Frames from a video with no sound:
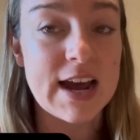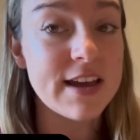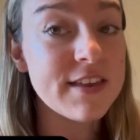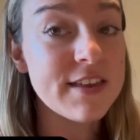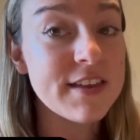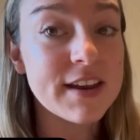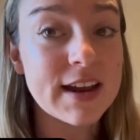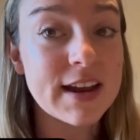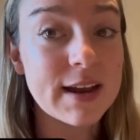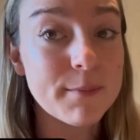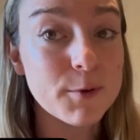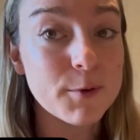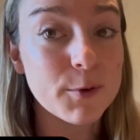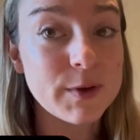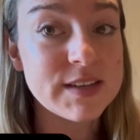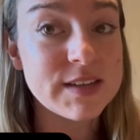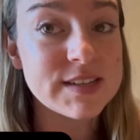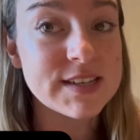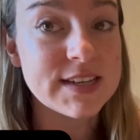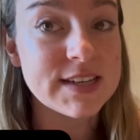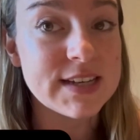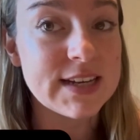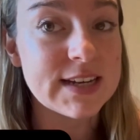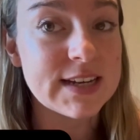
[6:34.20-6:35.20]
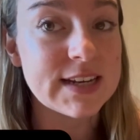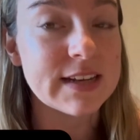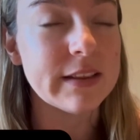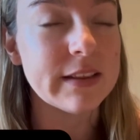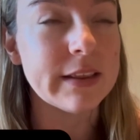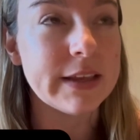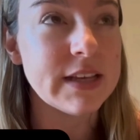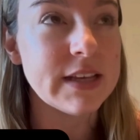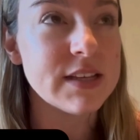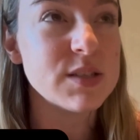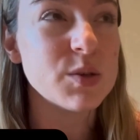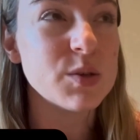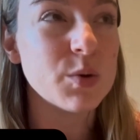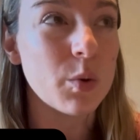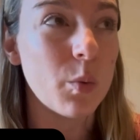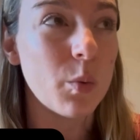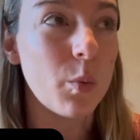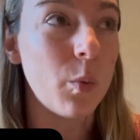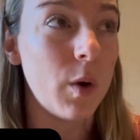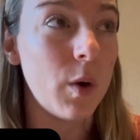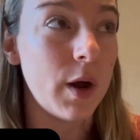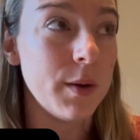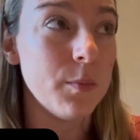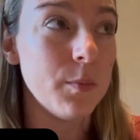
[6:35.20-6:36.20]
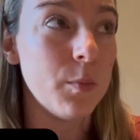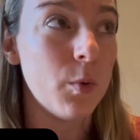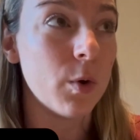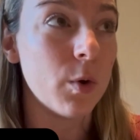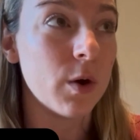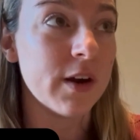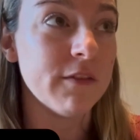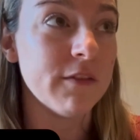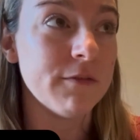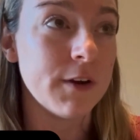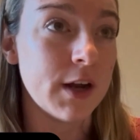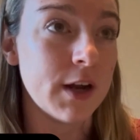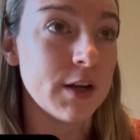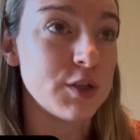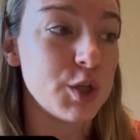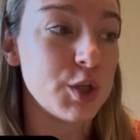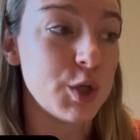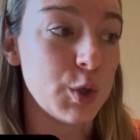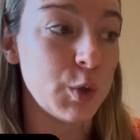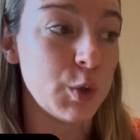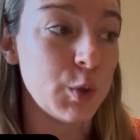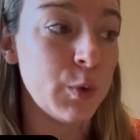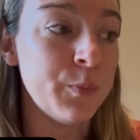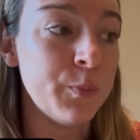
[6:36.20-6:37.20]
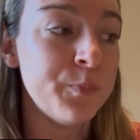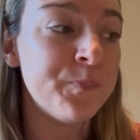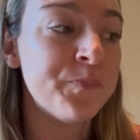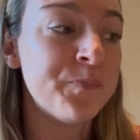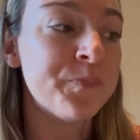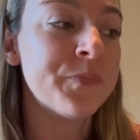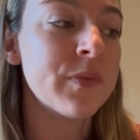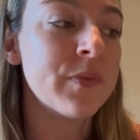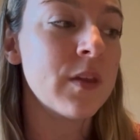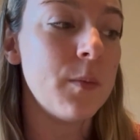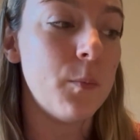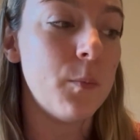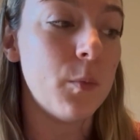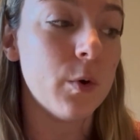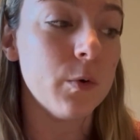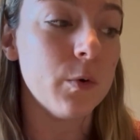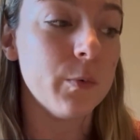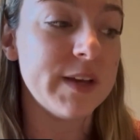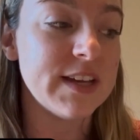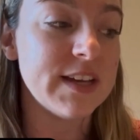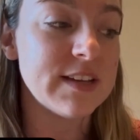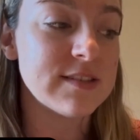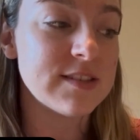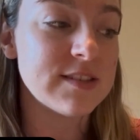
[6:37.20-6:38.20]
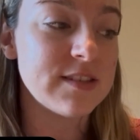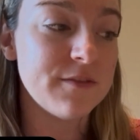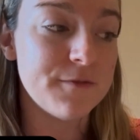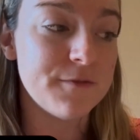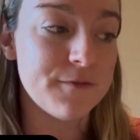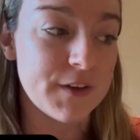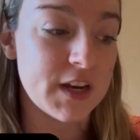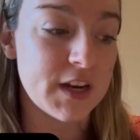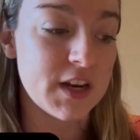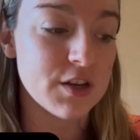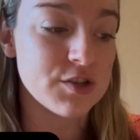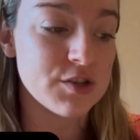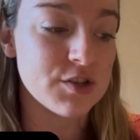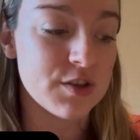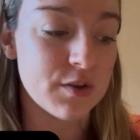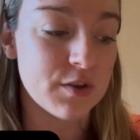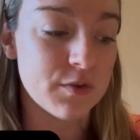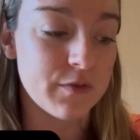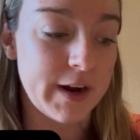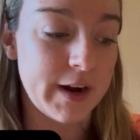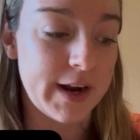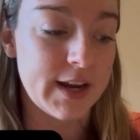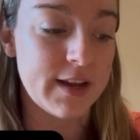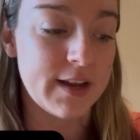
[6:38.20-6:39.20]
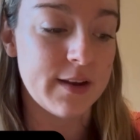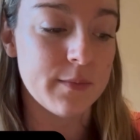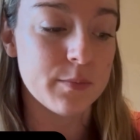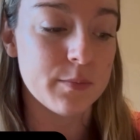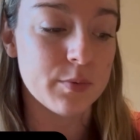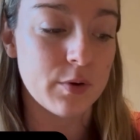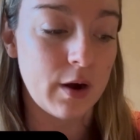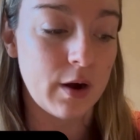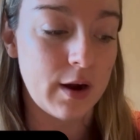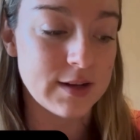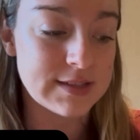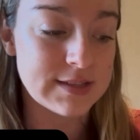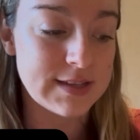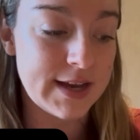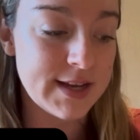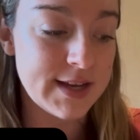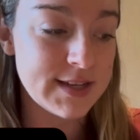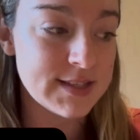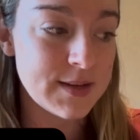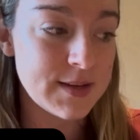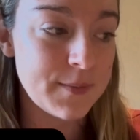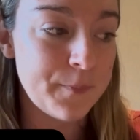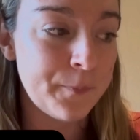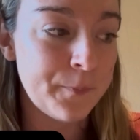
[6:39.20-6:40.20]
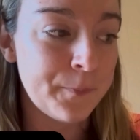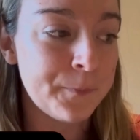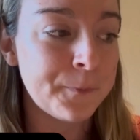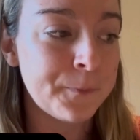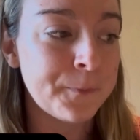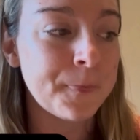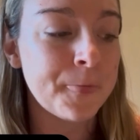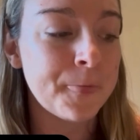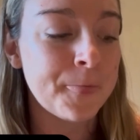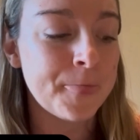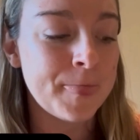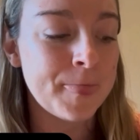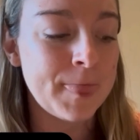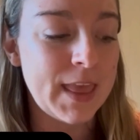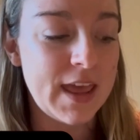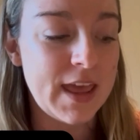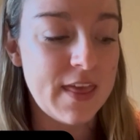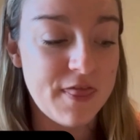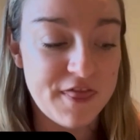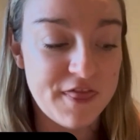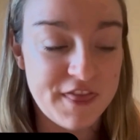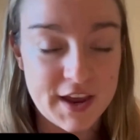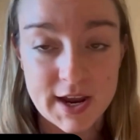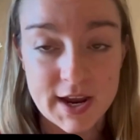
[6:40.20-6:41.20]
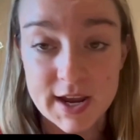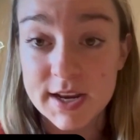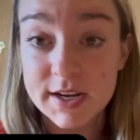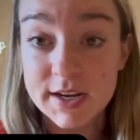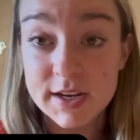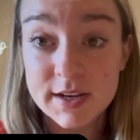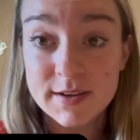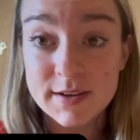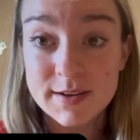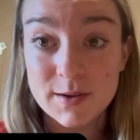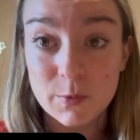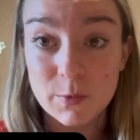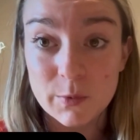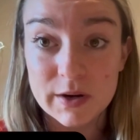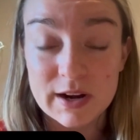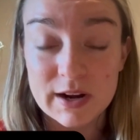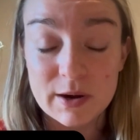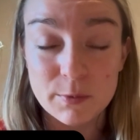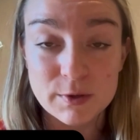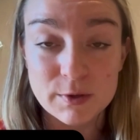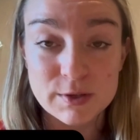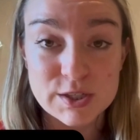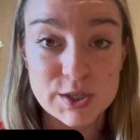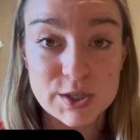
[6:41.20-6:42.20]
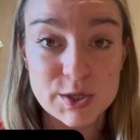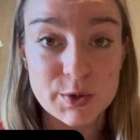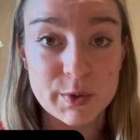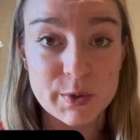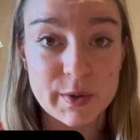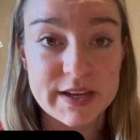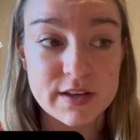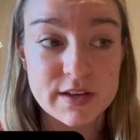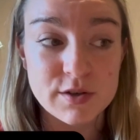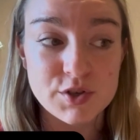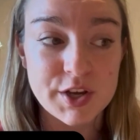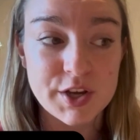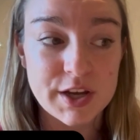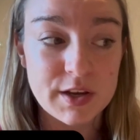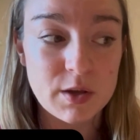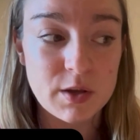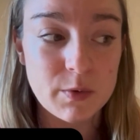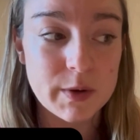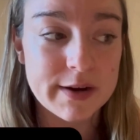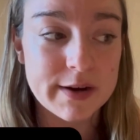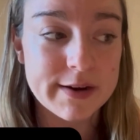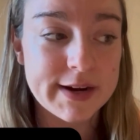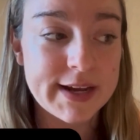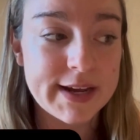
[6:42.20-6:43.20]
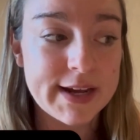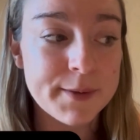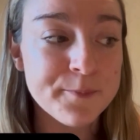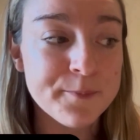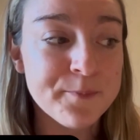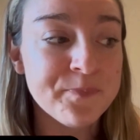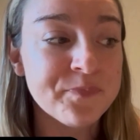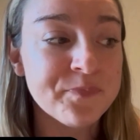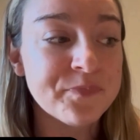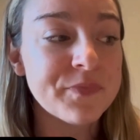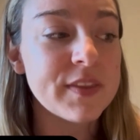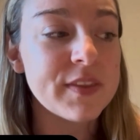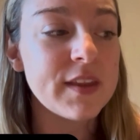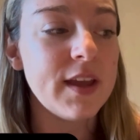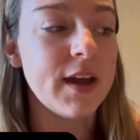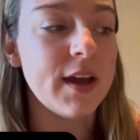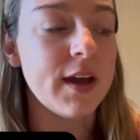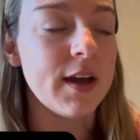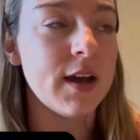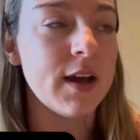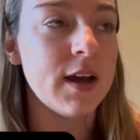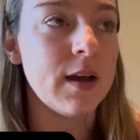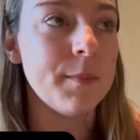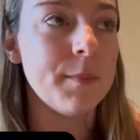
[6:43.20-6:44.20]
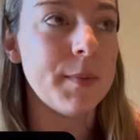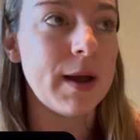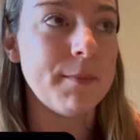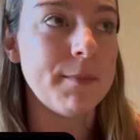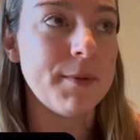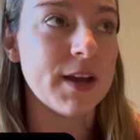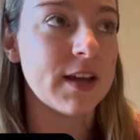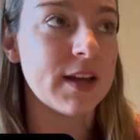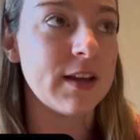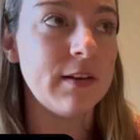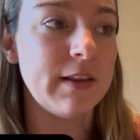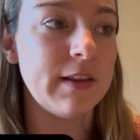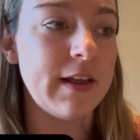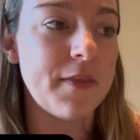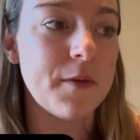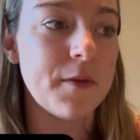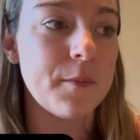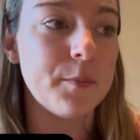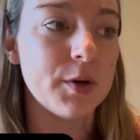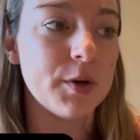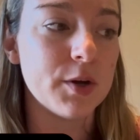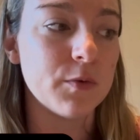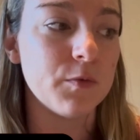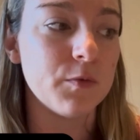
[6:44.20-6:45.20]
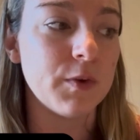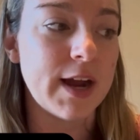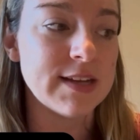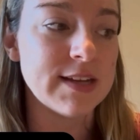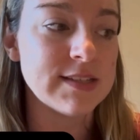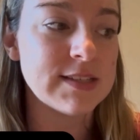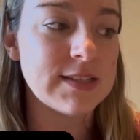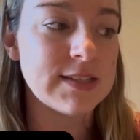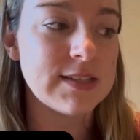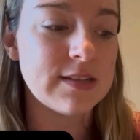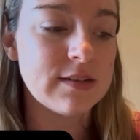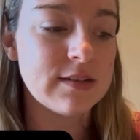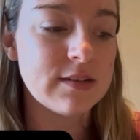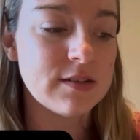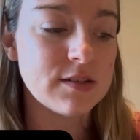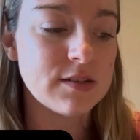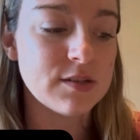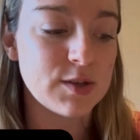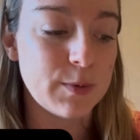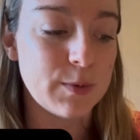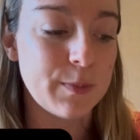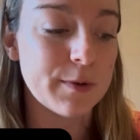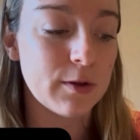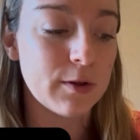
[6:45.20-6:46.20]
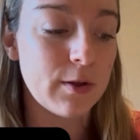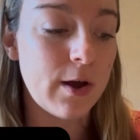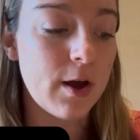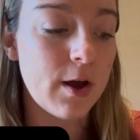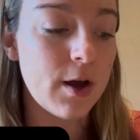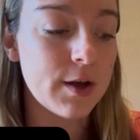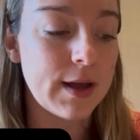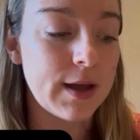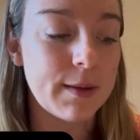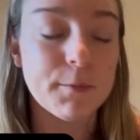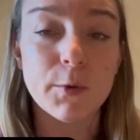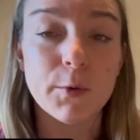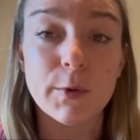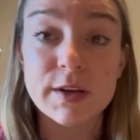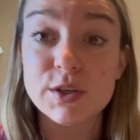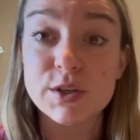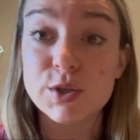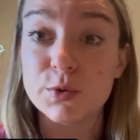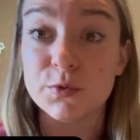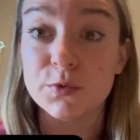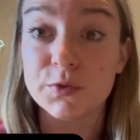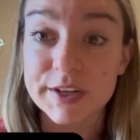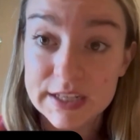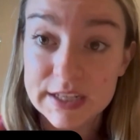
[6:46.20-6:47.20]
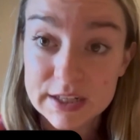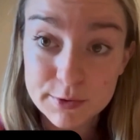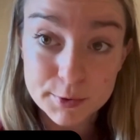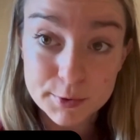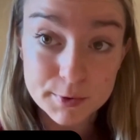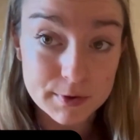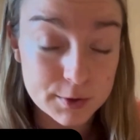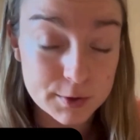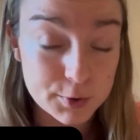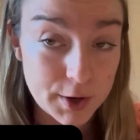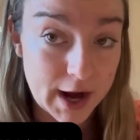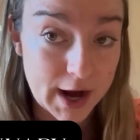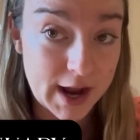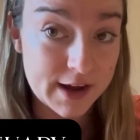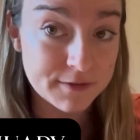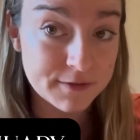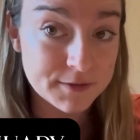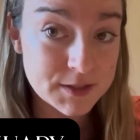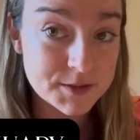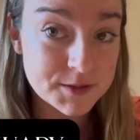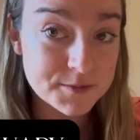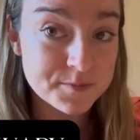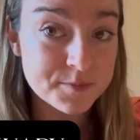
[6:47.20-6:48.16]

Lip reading: think I'm going to need at least one more, if not 2 more weeks to finish the writing process. And then what I will do in January, I'm not going to let the book rest super long. I'm going to read through the draft,